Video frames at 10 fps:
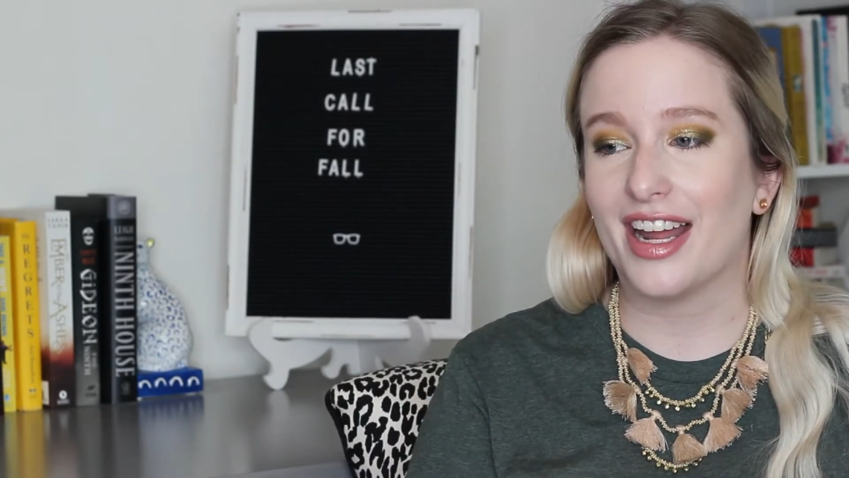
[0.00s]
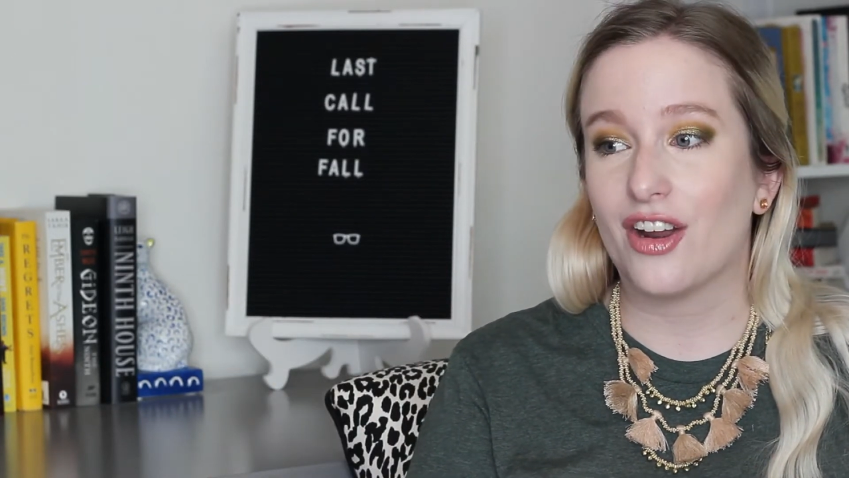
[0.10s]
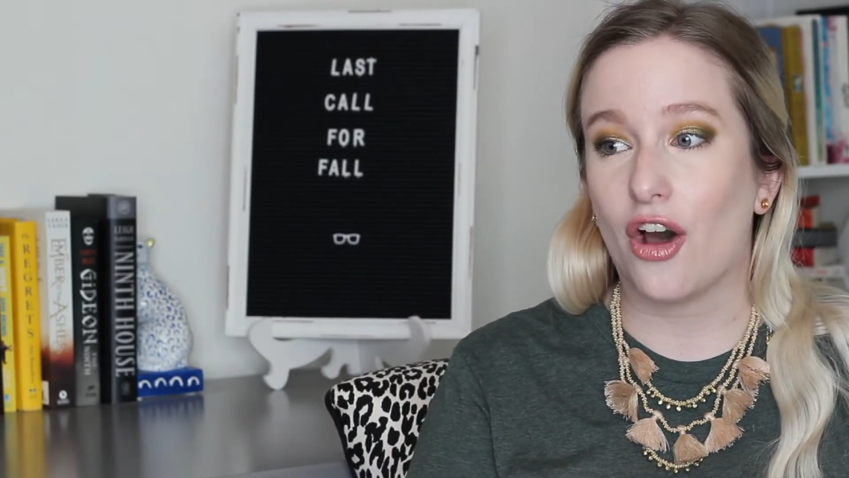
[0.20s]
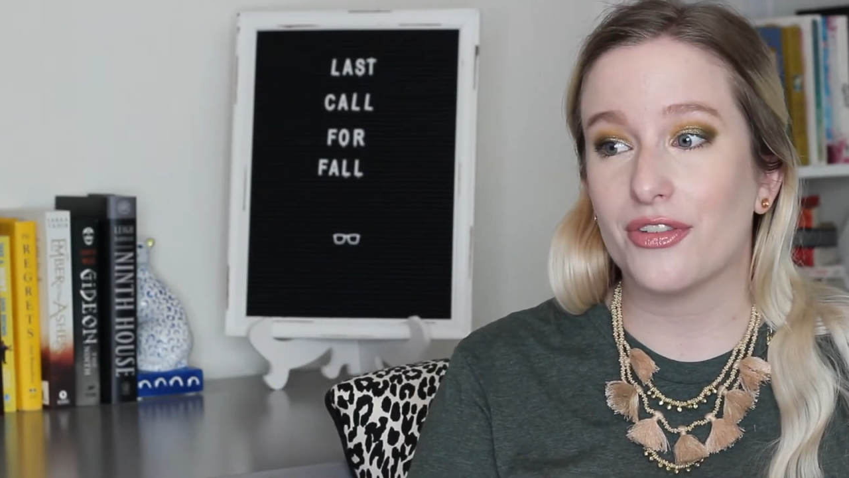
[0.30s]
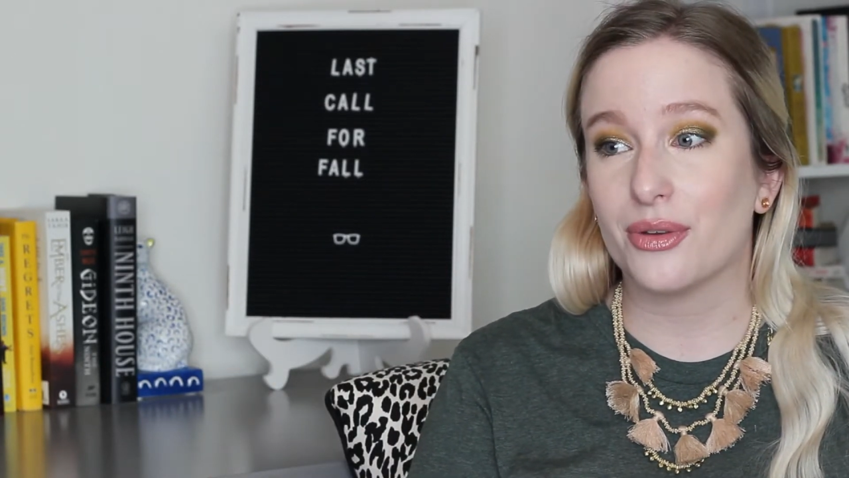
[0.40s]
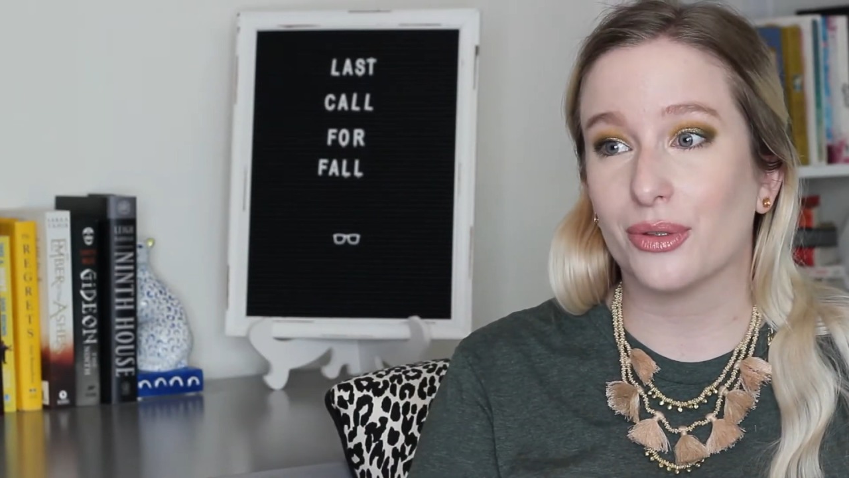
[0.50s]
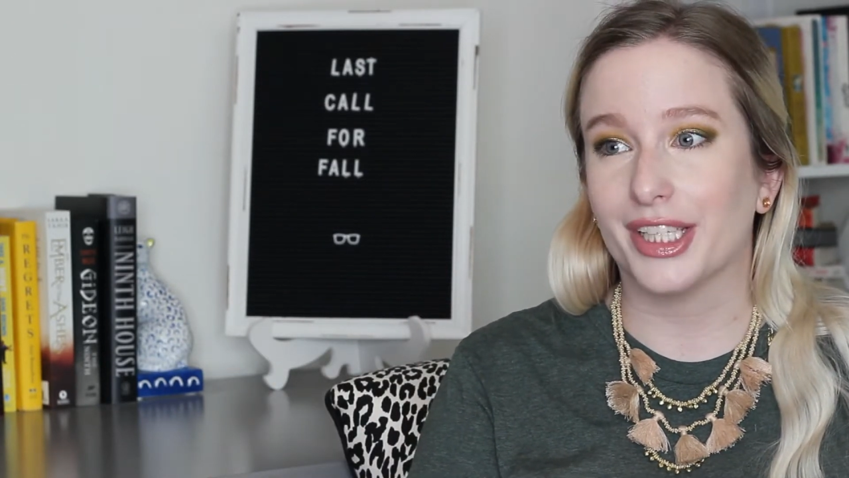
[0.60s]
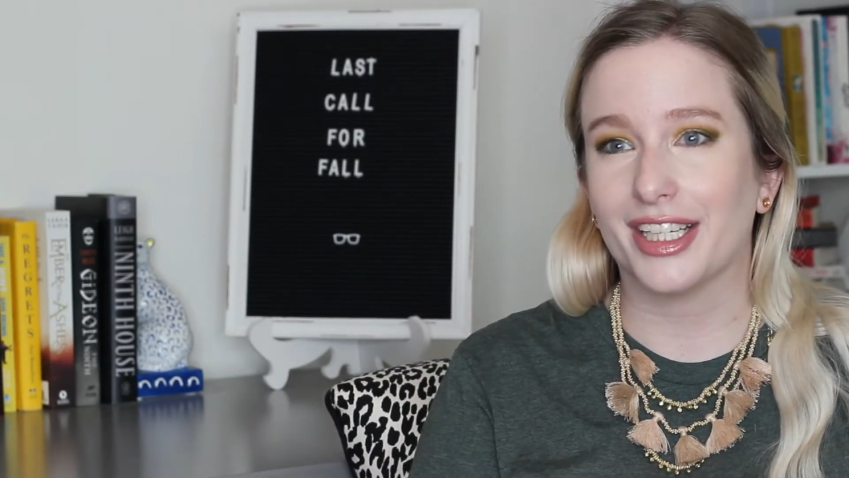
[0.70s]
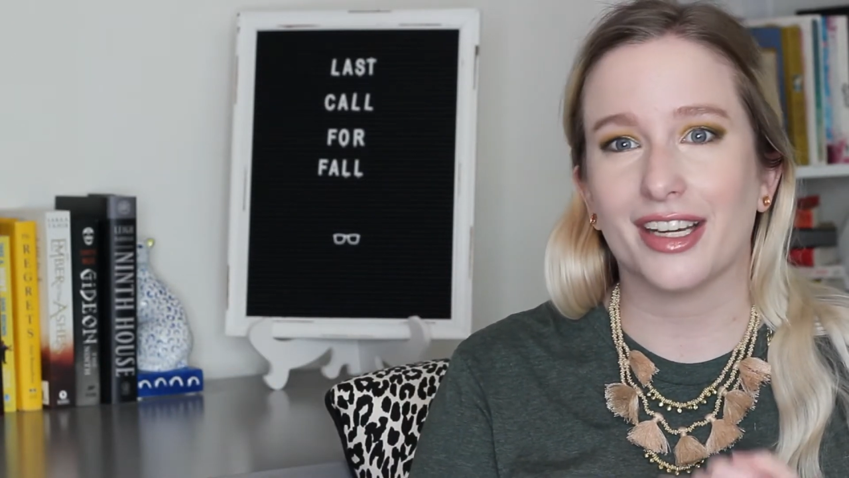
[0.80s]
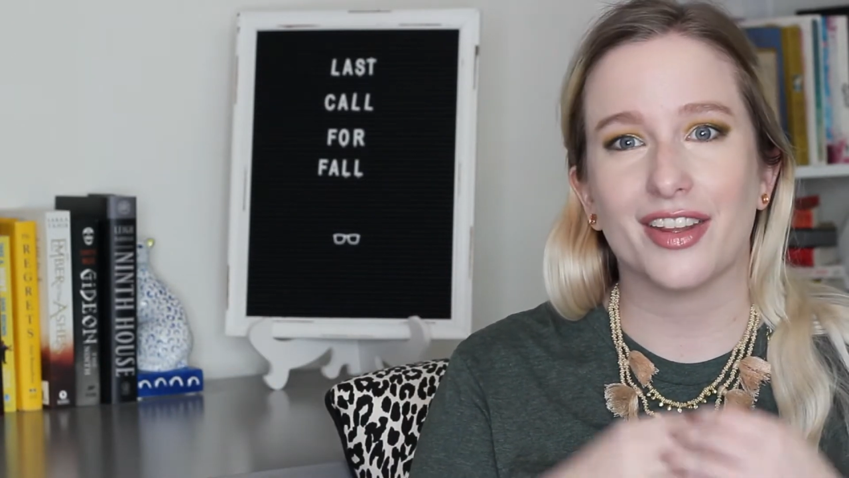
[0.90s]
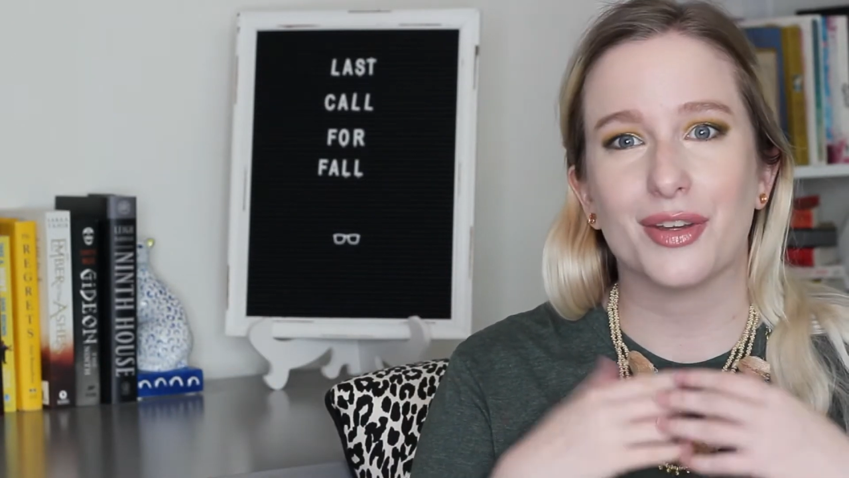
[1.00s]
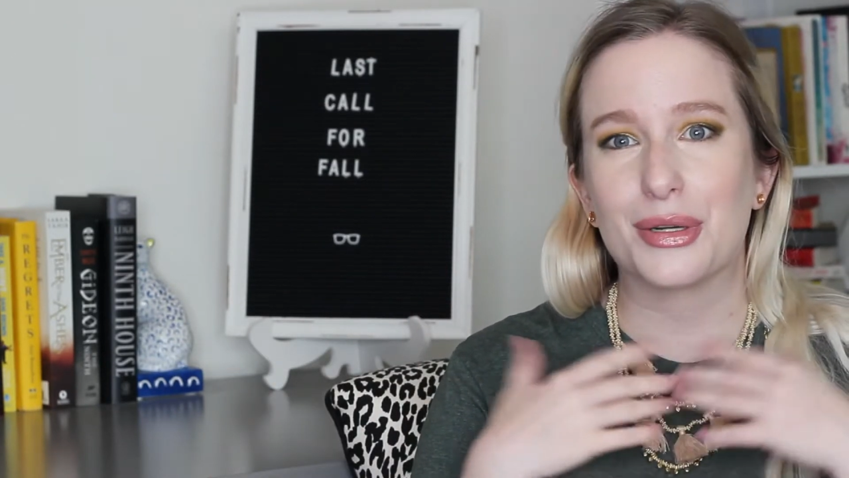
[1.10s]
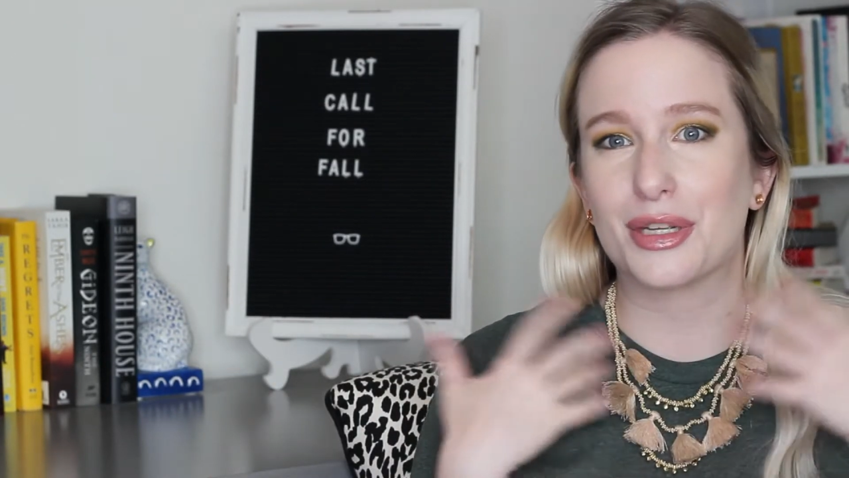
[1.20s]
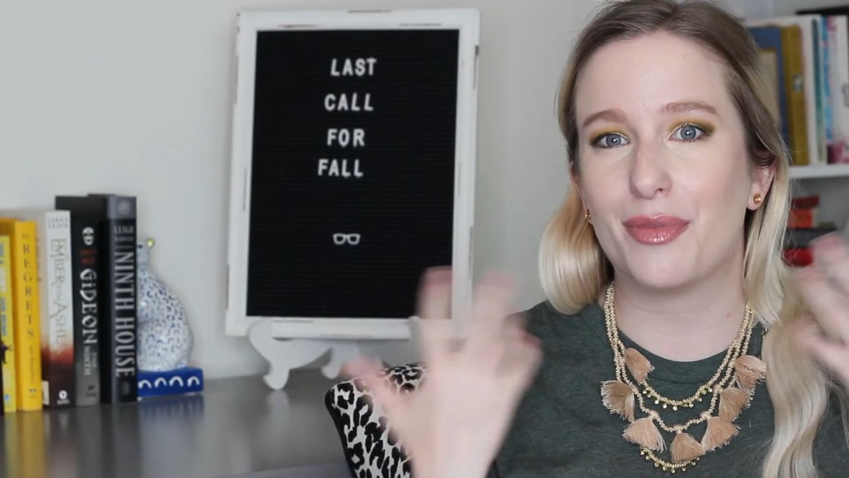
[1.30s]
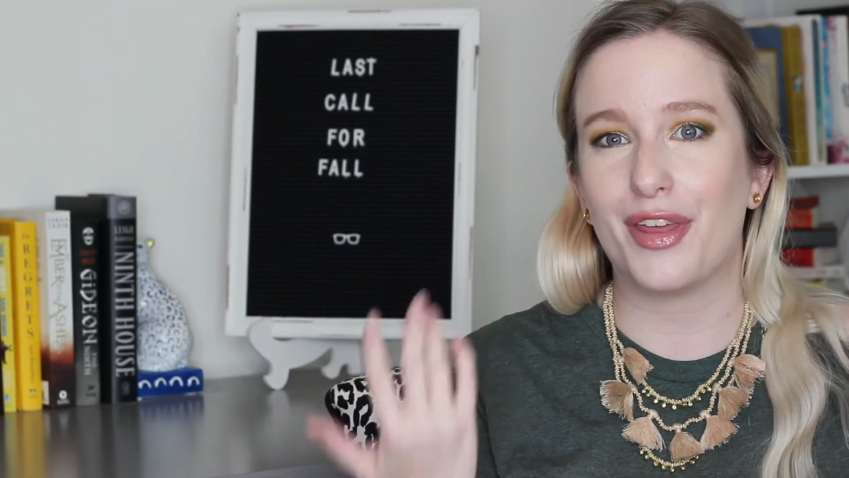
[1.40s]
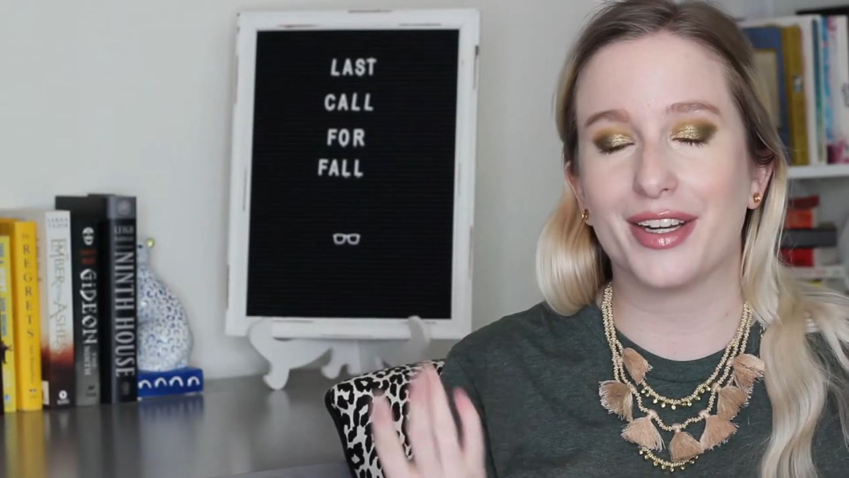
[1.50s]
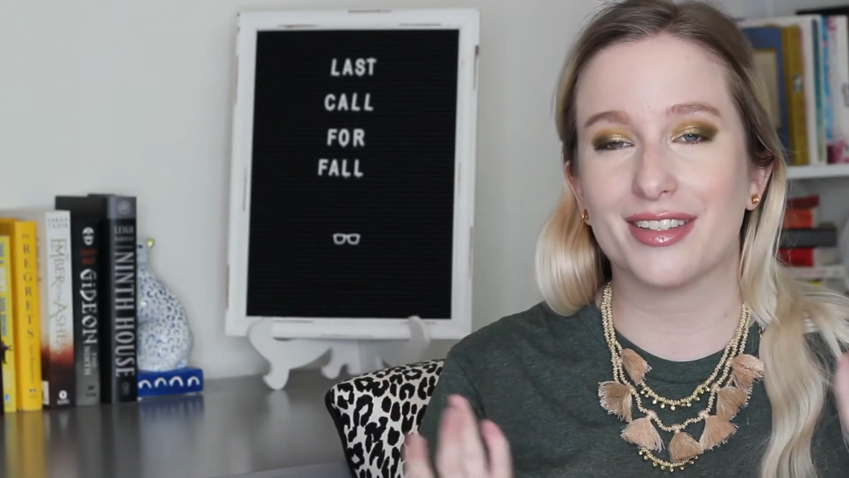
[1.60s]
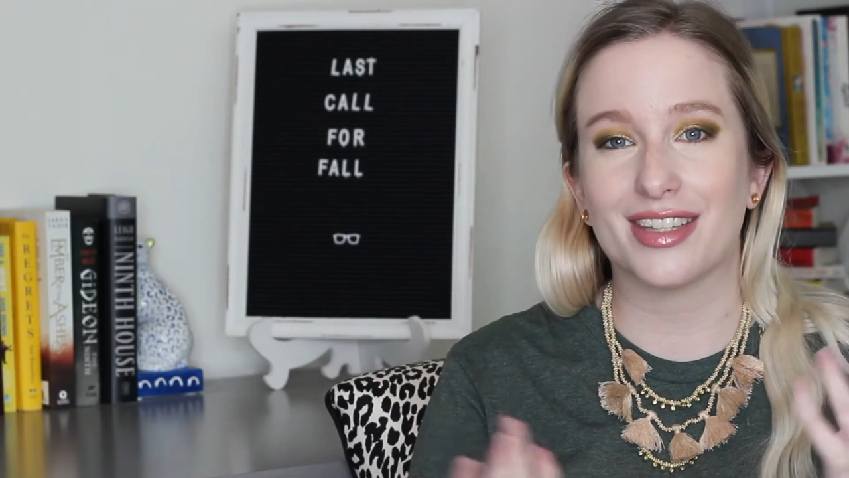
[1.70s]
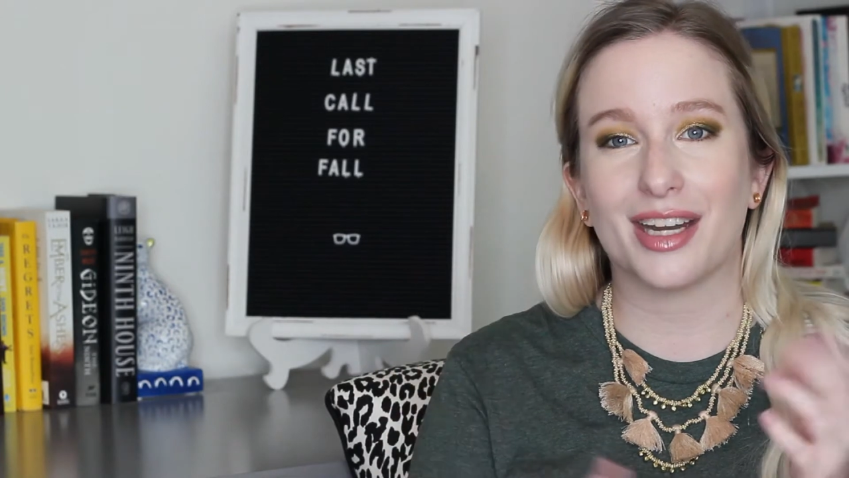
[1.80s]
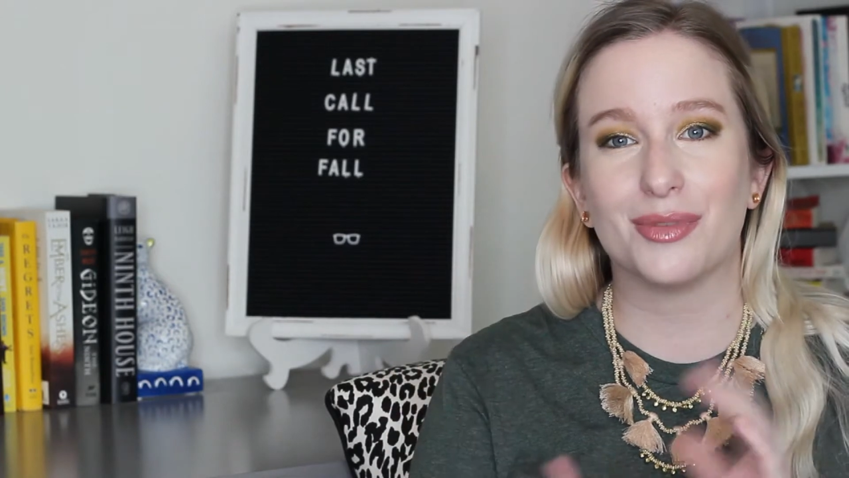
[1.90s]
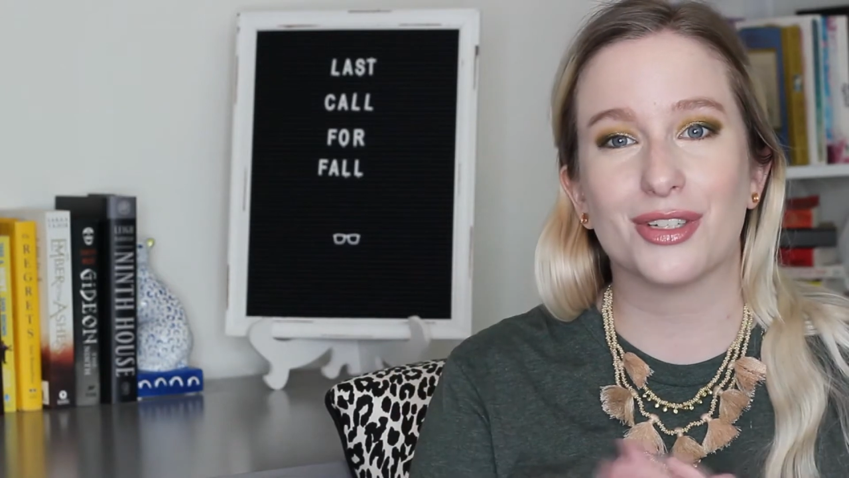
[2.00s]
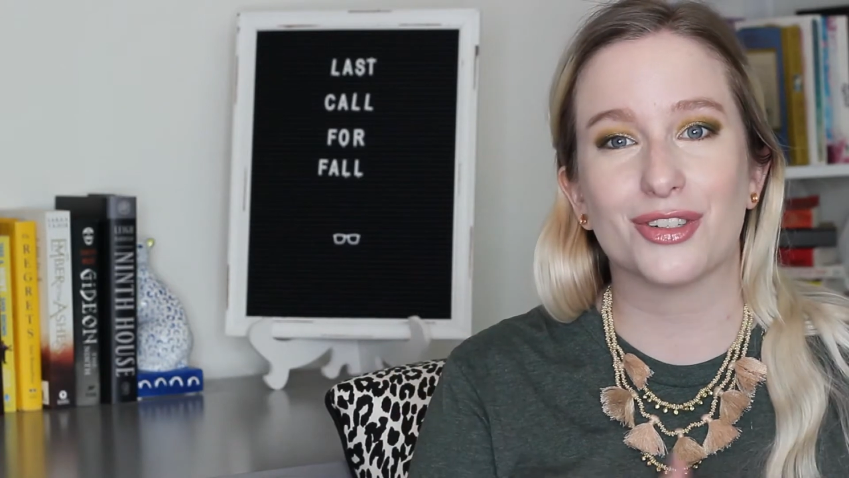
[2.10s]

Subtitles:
And also, like, there are some things that I'm still